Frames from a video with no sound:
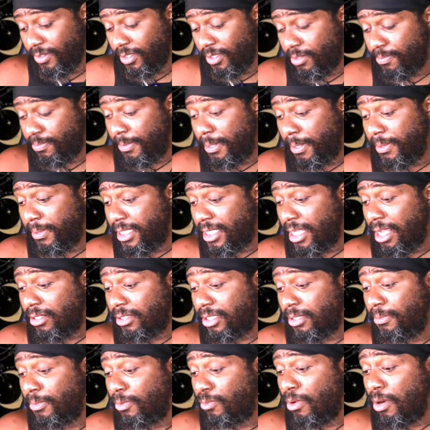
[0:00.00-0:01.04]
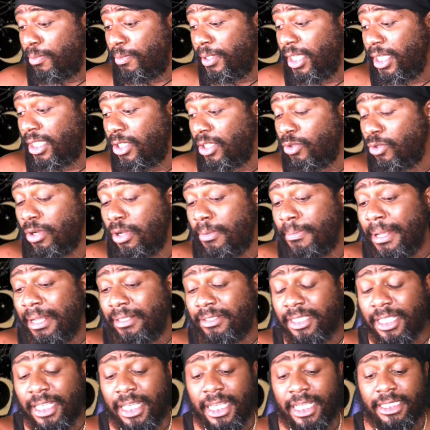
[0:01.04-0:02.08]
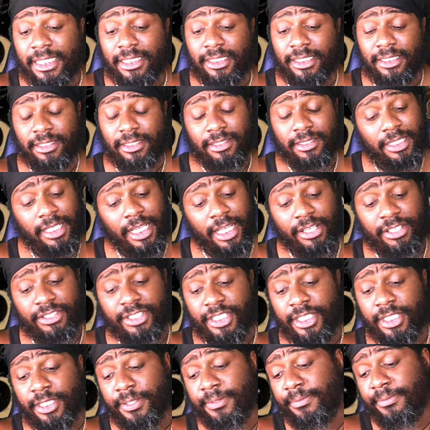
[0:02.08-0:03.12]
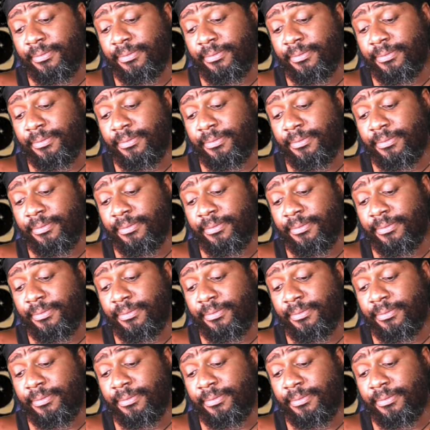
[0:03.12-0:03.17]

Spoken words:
Spirit, talk to me. What we need to know about today is energy.